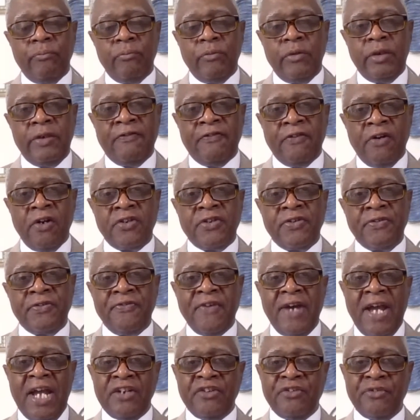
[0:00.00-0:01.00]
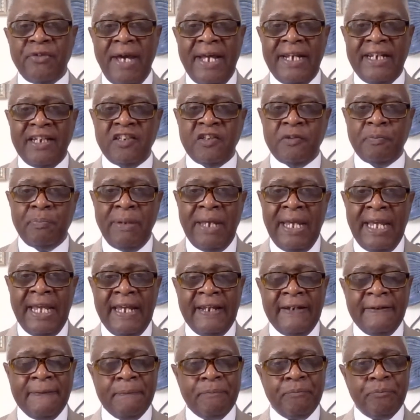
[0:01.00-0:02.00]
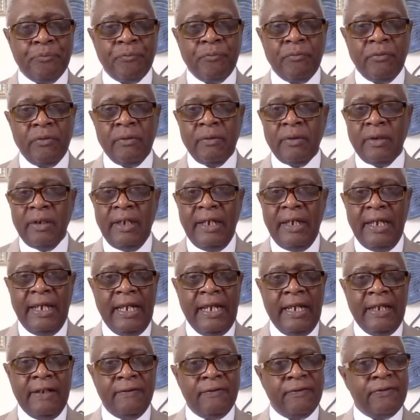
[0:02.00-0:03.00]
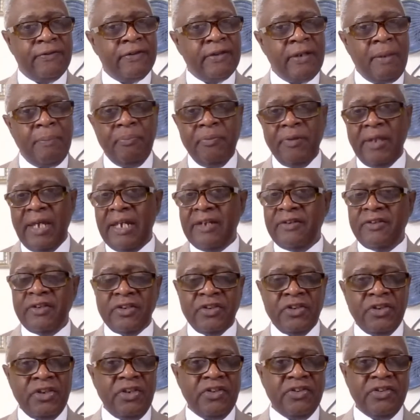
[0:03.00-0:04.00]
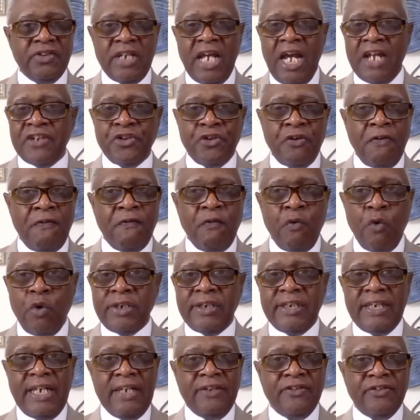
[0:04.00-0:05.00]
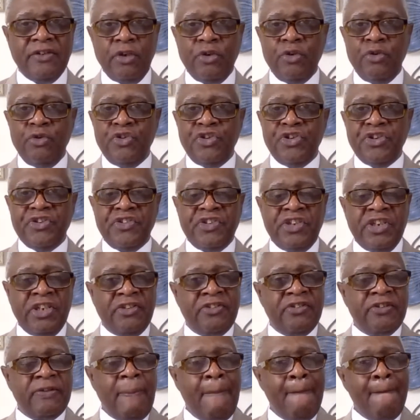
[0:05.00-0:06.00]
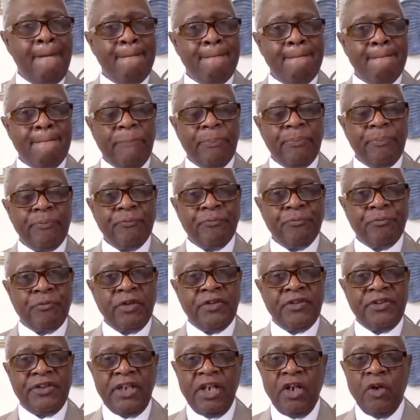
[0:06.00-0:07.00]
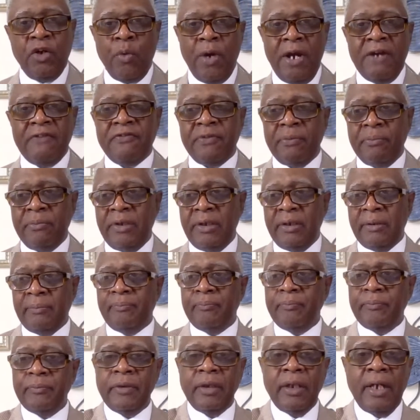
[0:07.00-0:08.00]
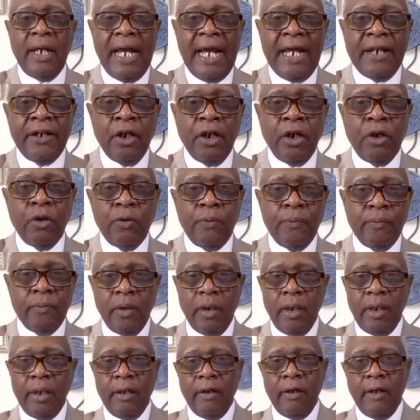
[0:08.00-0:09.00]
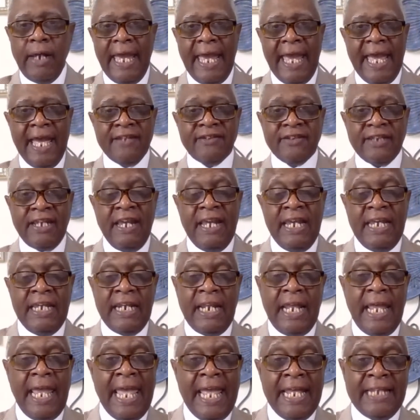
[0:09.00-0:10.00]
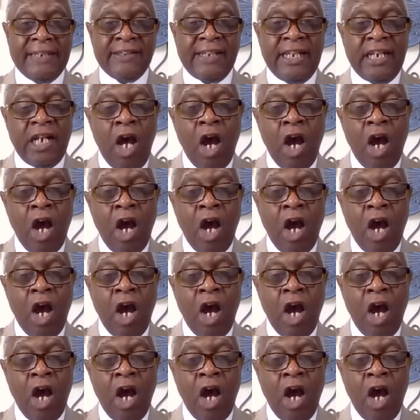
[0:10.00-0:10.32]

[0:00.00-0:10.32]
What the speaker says: diversify and try to expand. And some things are just not your forte, so you should just stay away from them. I know as an